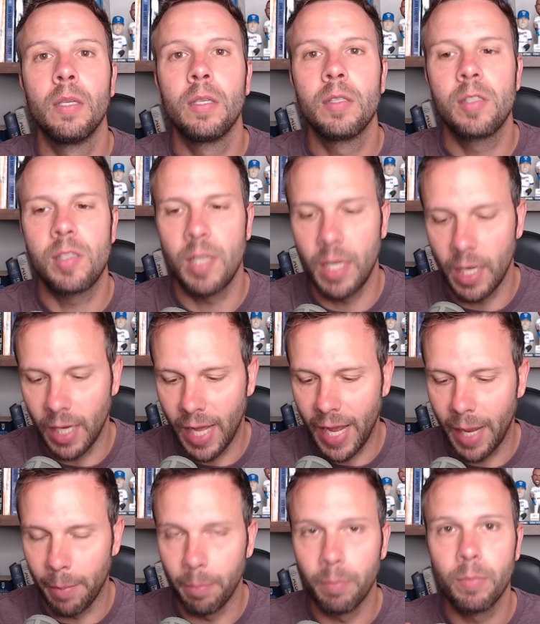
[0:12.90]
CeeDee
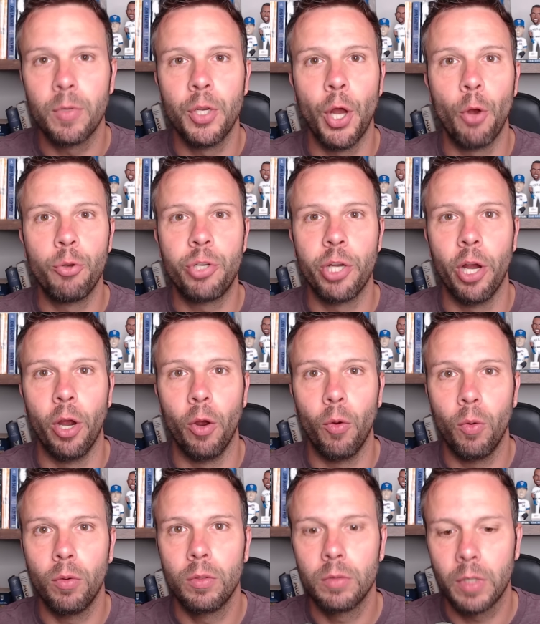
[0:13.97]
Lamb, no
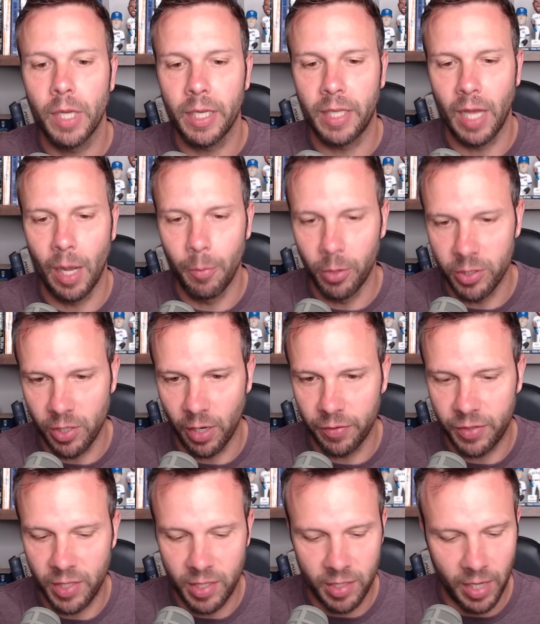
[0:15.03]
show at Cowboys
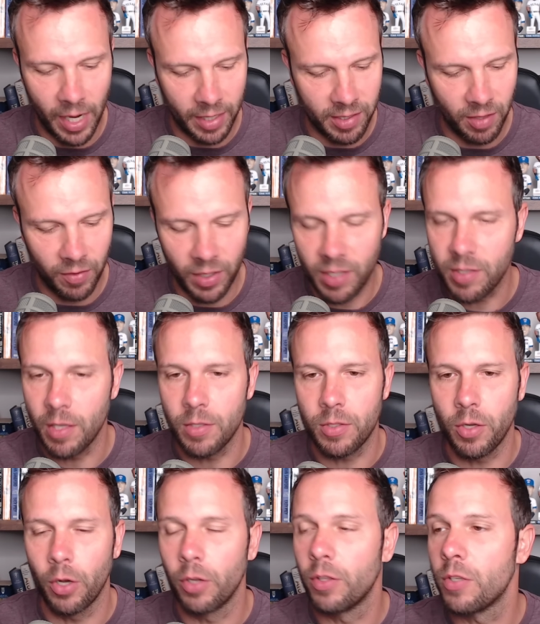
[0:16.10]
offseason activities that
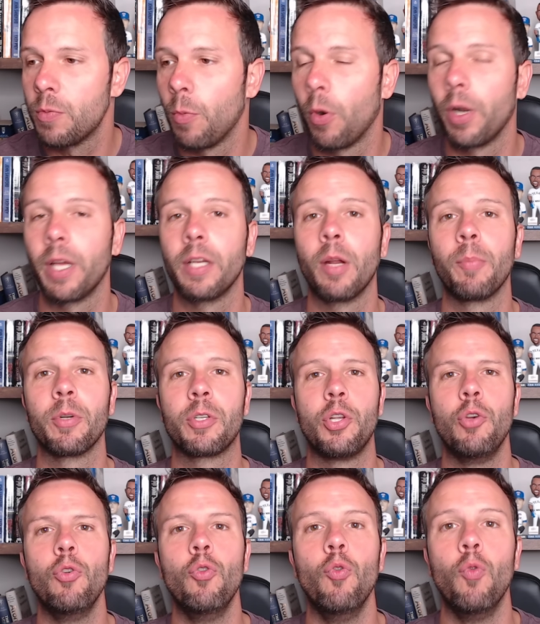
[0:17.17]
started this morning. Number
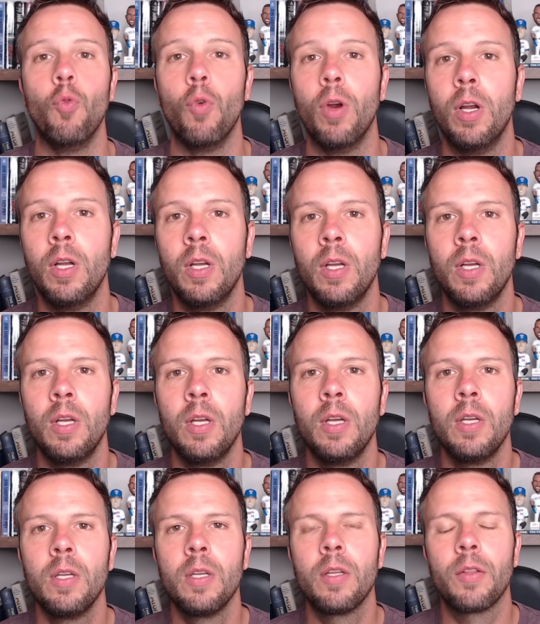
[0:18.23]
two,
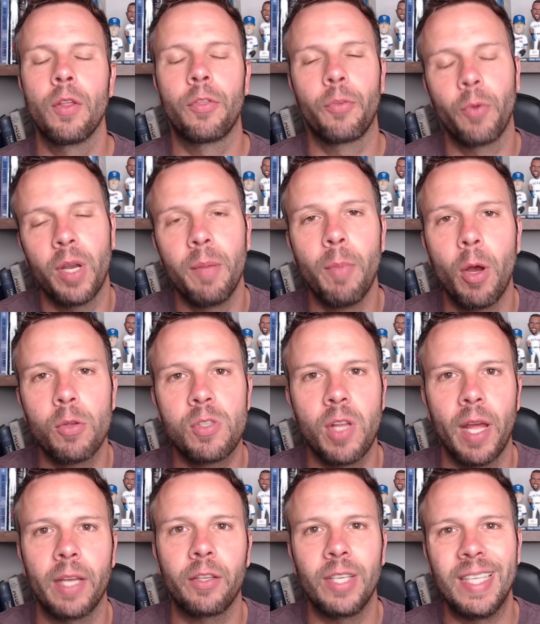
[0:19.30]
the three most
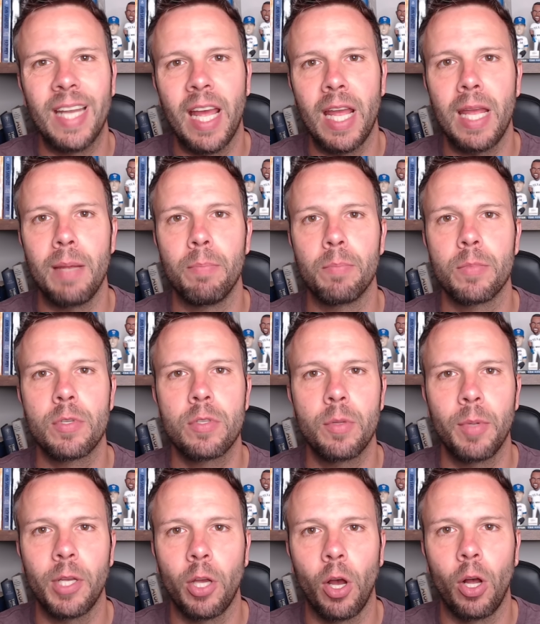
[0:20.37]
likely names to
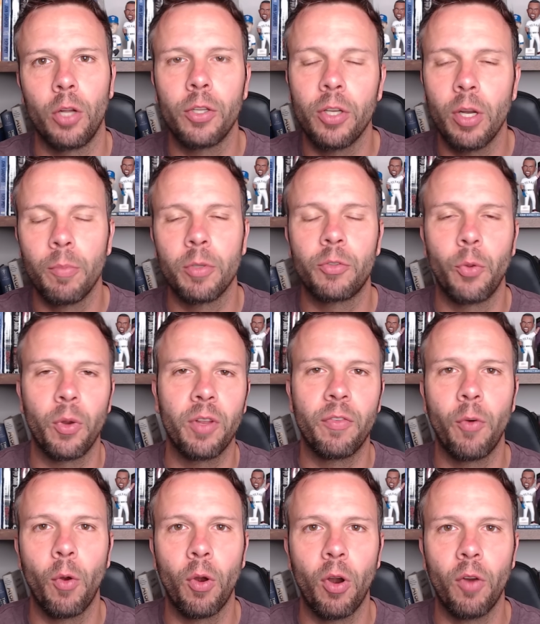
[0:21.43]
be called at number
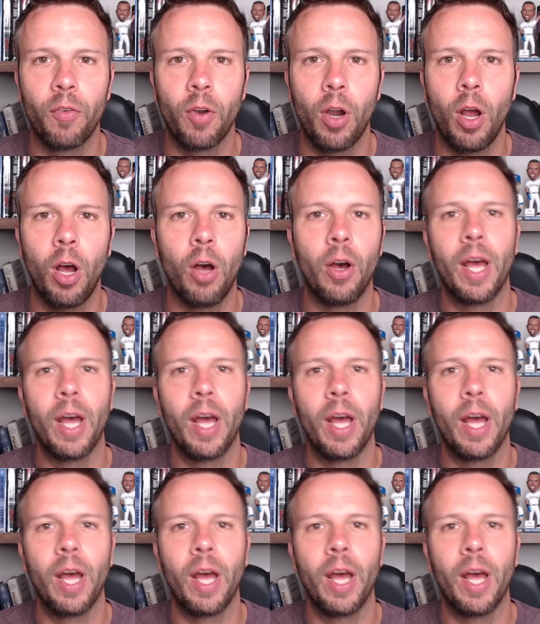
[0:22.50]
24 overall.